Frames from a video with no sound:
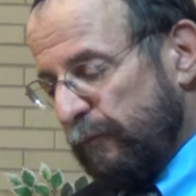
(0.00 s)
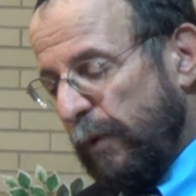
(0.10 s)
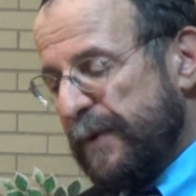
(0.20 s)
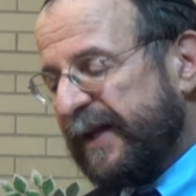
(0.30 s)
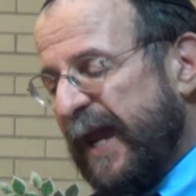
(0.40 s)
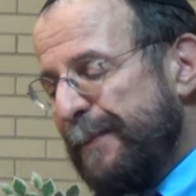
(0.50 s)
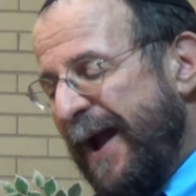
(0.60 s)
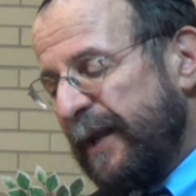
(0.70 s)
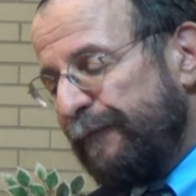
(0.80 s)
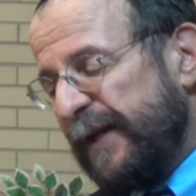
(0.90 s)
When we came
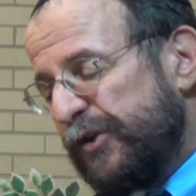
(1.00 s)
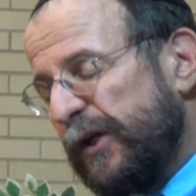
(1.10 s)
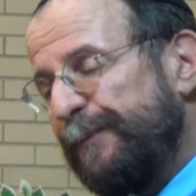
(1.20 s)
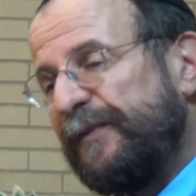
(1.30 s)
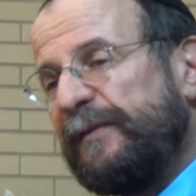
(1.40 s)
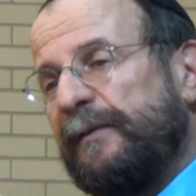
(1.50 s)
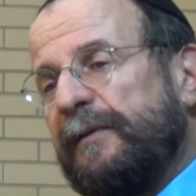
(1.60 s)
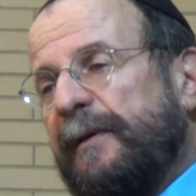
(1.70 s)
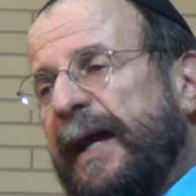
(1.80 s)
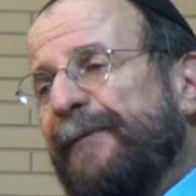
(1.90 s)
out of Egypt,
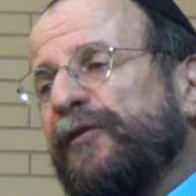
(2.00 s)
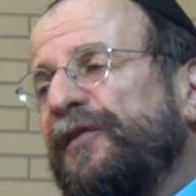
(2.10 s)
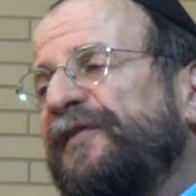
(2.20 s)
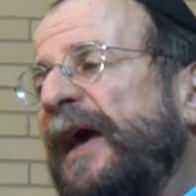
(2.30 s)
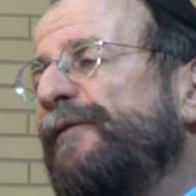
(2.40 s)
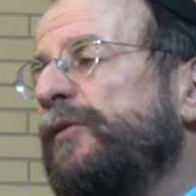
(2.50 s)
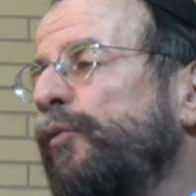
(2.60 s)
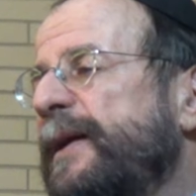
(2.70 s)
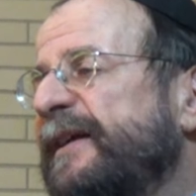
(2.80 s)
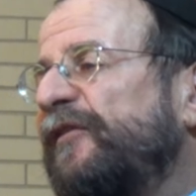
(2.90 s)
after
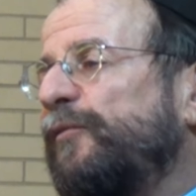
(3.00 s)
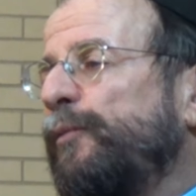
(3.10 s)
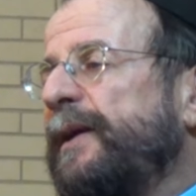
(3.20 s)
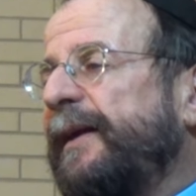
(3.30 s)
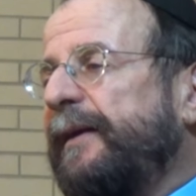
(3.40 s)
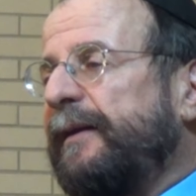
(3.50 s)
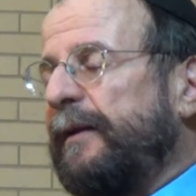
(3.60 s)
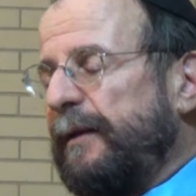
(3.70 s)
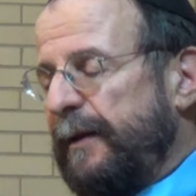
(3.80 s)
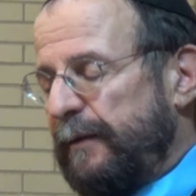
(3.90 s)
seven weeks, we
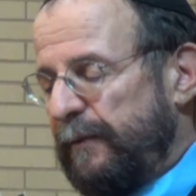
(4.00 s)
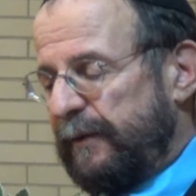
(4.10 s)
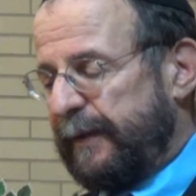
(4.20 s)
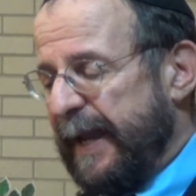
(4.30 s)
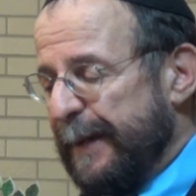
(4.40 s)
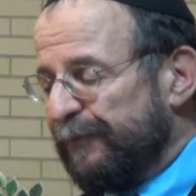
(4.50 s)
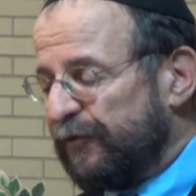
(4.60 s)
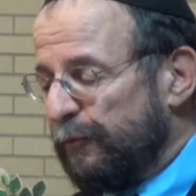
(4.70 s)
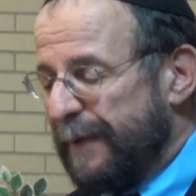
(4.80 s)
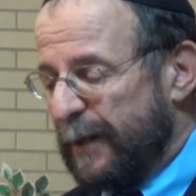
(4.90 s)
came
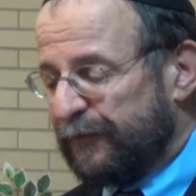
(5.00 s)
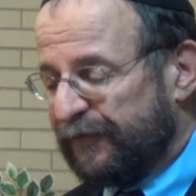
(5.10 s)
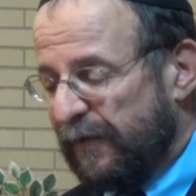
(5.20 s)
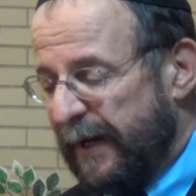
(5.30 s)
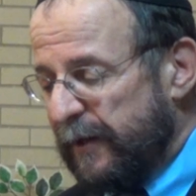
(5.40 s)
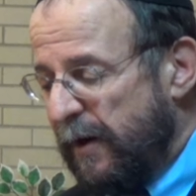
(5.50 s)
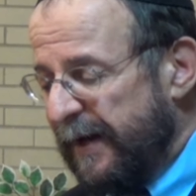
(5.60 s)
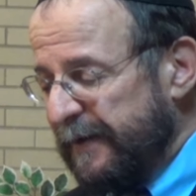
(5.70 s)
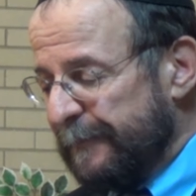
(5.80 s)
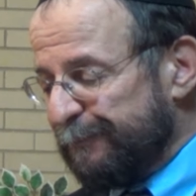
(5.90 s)
to Mount
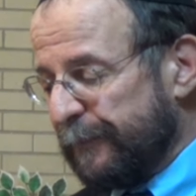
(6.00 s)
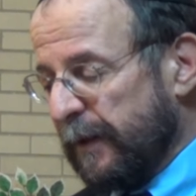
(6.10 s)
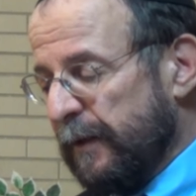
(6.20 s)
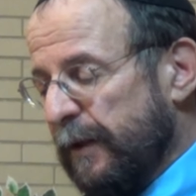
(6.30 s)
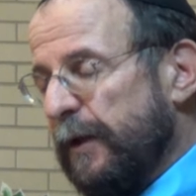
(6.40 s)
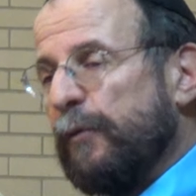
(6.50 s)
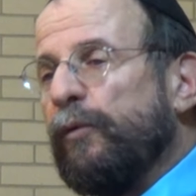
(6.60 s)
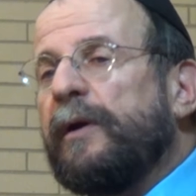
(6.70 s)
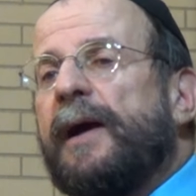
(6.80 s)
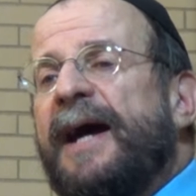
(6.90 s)
Sinai,
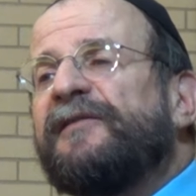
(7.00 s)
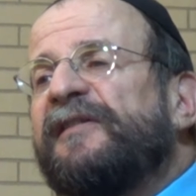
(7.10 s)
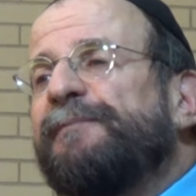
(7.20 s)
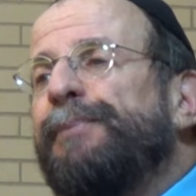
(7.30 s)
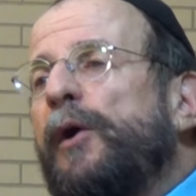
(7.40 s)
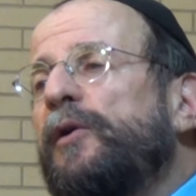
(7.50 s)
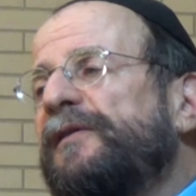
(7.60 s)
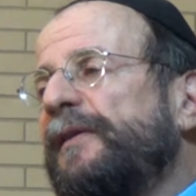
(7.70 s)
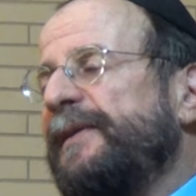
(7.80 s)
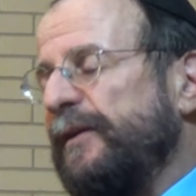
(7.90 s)
where God
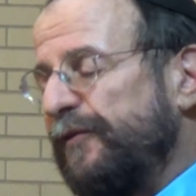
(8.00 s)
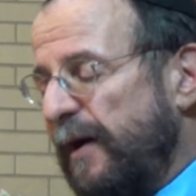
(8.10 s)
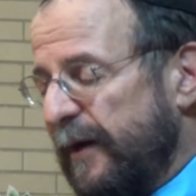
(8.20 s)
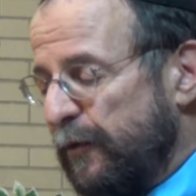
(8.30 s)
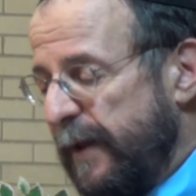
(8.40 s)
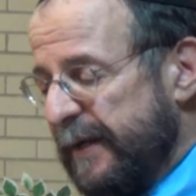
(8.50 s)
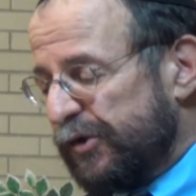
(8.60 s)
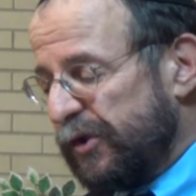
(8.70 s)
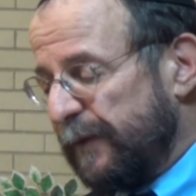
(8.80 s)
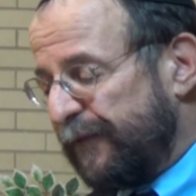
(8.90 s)
spoke to the entire
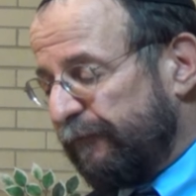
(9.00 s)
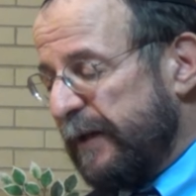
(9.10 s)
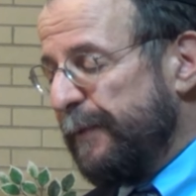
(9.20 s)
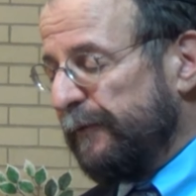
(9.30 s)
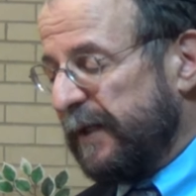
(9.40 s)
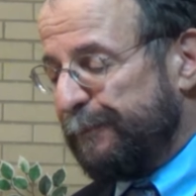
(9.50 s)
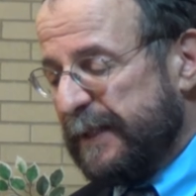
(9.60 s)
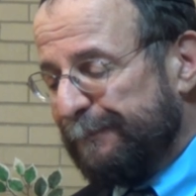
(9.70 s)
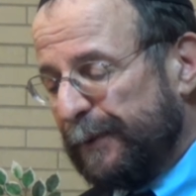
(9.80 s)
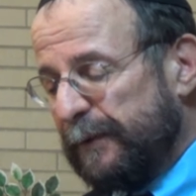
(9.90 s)
nation of three million
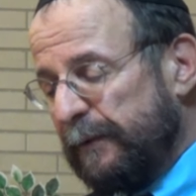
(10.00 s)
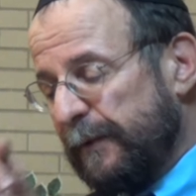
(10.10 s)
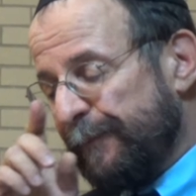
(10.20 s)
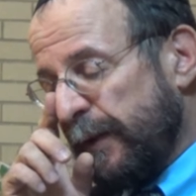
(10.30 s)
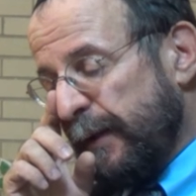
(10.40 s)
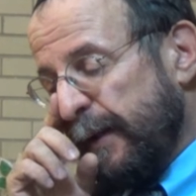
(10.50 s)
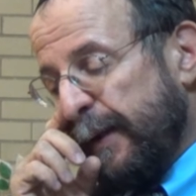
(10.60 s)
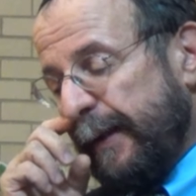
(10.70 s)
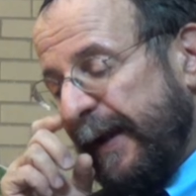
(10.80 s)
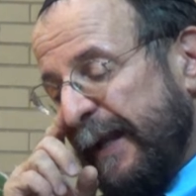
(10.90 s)
people
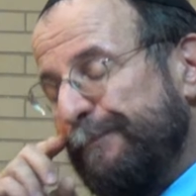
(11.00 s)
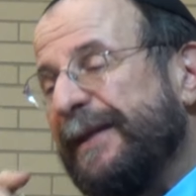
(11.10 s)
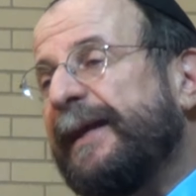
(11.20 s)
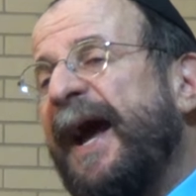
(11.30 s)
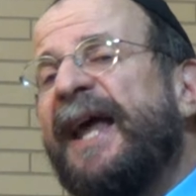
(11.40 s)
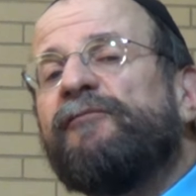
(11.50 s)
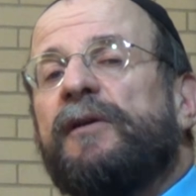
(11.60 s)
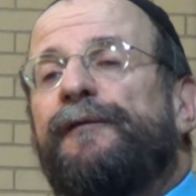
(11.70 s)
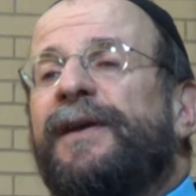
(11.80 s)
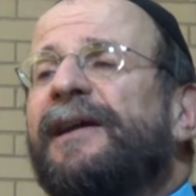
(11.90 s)
and began
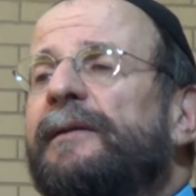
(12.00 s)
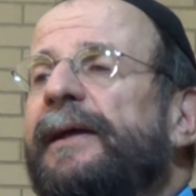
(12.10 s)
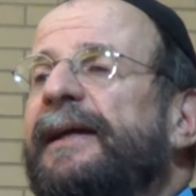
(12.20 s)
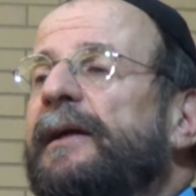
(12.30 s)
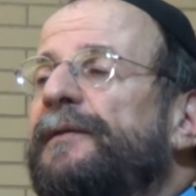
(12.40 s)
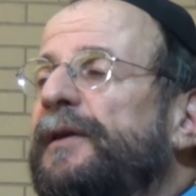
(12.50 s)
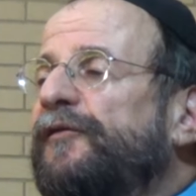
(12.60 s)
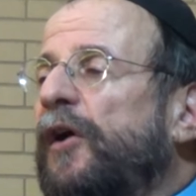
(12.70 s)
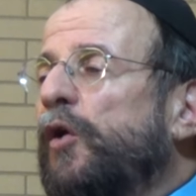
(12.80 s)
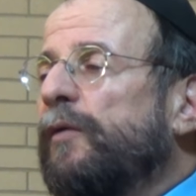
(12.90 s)
revealing the
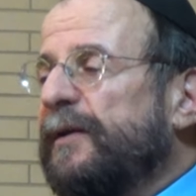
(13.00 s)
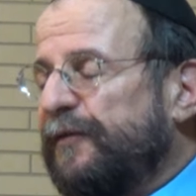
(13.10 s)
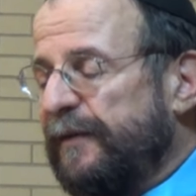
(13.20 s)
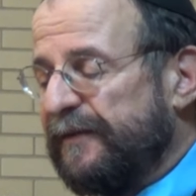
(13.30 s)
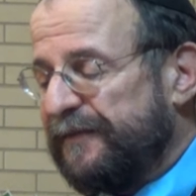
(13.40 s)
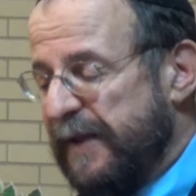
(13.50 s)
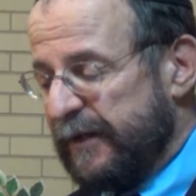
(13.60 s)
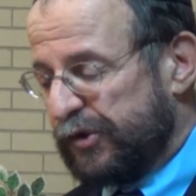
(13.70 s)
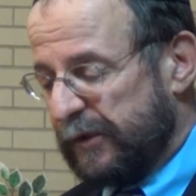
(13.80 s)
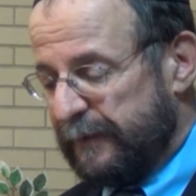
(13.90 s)
Torah to this
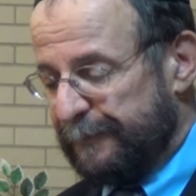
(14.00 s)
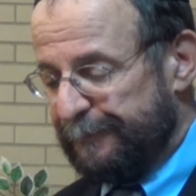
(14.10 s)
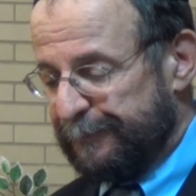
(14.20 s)
nation.